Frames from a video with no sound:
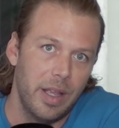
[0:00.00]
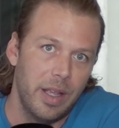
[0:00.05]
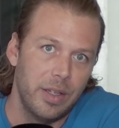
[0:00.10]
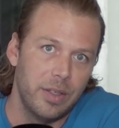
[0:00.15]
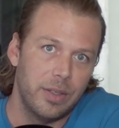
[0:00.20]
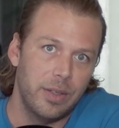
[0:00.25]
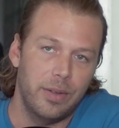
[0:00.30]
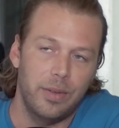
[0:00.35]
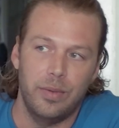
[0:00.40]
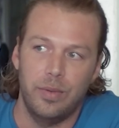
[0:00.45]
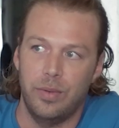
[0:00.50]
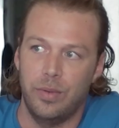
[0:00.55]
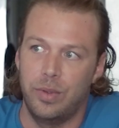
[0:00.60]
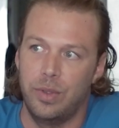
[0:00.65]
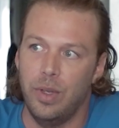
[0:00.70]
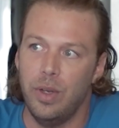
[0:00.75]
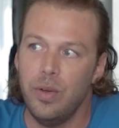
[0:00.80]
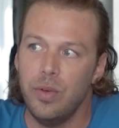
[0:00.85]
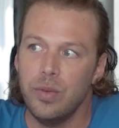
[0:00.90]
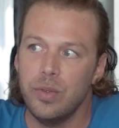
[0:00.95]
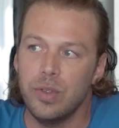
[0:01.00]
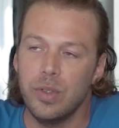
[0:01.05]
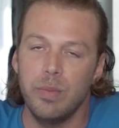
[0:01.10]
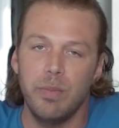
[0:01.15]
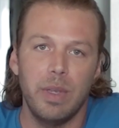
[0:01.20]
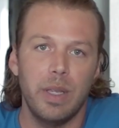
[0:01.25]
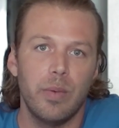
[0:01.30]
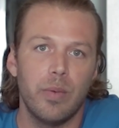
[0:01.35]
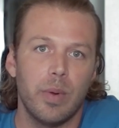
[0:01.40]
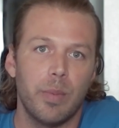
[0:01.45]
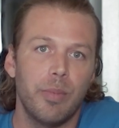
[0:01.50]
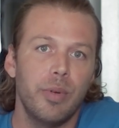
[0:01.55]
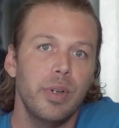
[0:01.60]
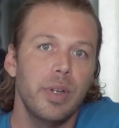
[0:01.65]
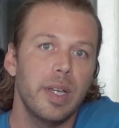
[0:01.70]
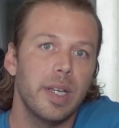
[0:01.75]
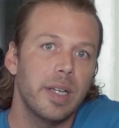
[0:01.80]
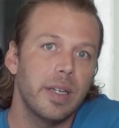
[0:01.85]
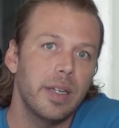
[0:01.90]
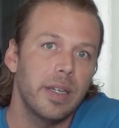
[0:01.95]
So those to me were
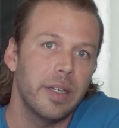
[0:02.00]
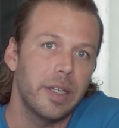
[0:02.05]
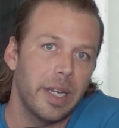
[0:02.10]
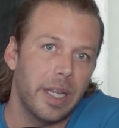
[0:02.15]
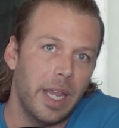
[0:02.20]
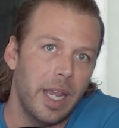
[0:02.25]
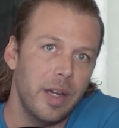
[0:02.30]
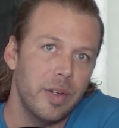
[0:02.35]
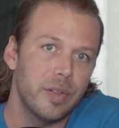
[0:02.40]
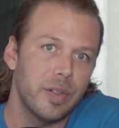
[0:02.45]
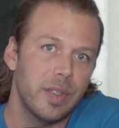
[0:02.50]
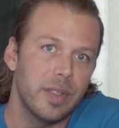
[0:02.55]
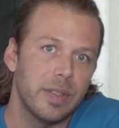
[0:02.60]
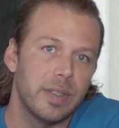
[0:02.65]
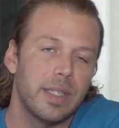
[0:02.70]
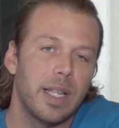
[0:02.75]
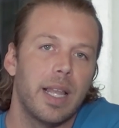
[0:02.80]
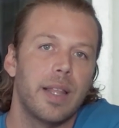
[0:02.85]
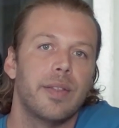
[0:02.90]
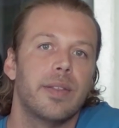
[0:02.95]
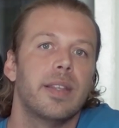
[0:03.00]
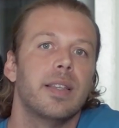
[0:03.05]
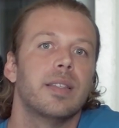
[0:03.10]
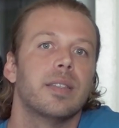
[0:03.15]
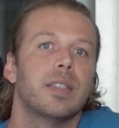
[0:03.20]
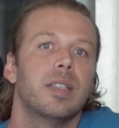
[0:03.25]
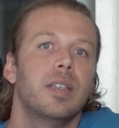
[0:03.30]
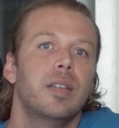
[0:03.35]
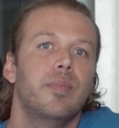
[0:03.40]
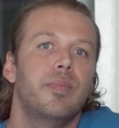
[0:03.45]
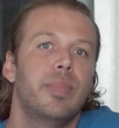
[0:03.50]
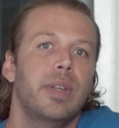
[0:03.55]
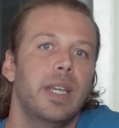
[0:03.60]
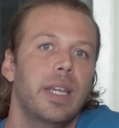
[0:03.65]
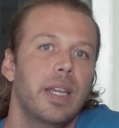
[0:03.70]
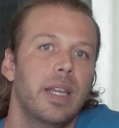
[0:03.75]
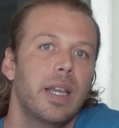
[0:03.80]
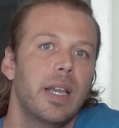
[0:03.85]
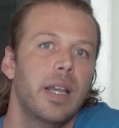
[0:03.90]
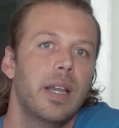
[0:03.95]
pretty good indications that this could
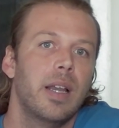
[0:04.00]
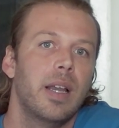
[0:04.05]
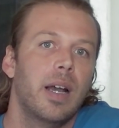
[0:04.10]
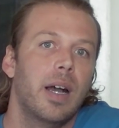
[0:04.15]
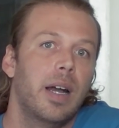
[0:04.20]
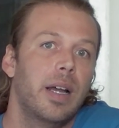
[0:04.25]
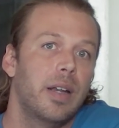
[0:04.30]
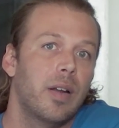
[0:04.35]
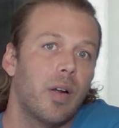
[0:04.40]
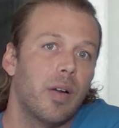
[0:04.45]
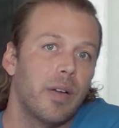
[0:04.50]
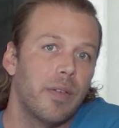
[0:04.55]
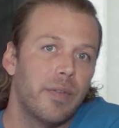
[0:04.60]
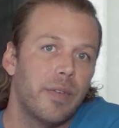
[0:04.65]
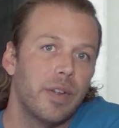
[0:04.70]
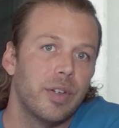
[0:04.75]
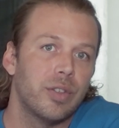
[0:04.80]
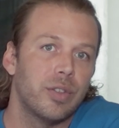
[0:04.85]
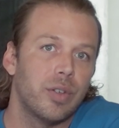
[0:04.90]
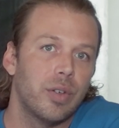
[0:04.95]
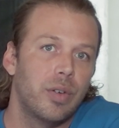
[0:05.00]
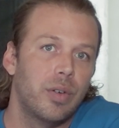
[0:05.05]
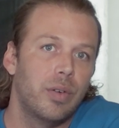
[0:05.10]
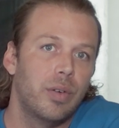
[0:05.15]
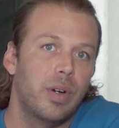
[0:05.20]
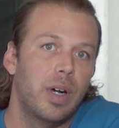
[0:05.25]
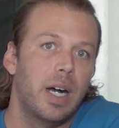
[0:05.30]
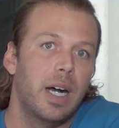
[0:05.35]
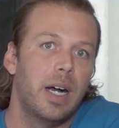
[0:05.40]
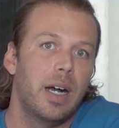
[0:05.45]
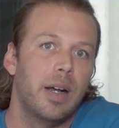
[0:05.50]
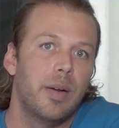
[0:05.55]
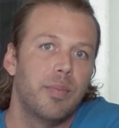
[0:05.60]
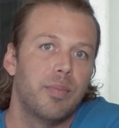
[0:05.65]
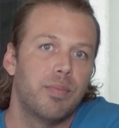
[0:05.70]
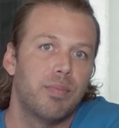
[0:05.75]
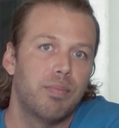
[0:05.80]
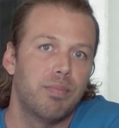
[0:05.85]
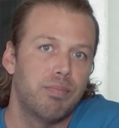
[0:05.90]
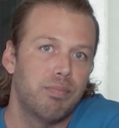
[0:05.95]
be an artificial
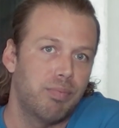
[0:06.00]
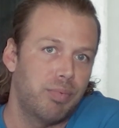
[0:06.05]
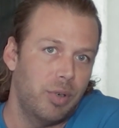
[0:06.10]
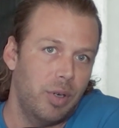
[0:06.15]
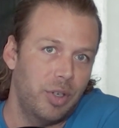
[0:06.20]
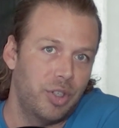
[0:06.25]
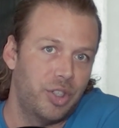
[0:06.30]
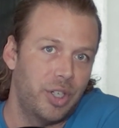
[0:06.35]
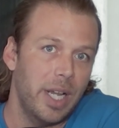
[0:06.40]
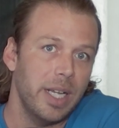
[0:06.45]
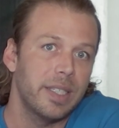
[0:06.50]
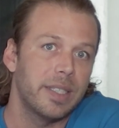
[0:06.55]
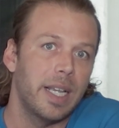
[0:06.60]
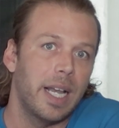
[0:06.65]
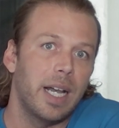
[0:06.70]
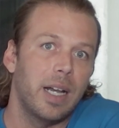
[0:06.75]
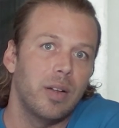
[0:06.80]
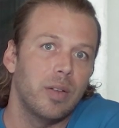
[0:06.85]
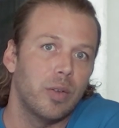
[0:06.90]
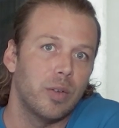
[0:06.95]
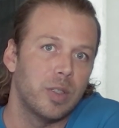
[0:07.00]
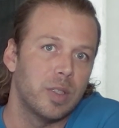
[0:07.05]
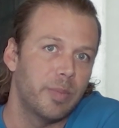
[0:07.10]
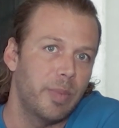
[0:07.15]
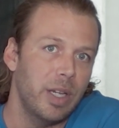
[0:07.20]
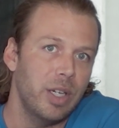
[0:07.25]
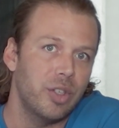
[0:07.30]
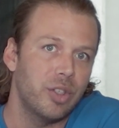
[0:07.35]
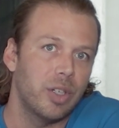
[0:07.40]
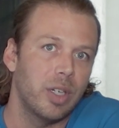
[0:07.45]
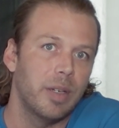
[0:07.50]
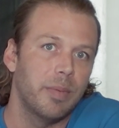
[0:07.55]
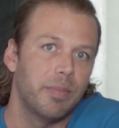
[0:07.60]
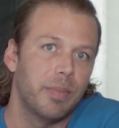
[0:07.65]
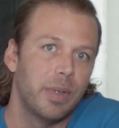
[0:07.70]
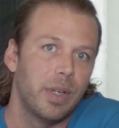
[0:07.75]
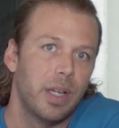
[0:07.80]
projectile or spaceship,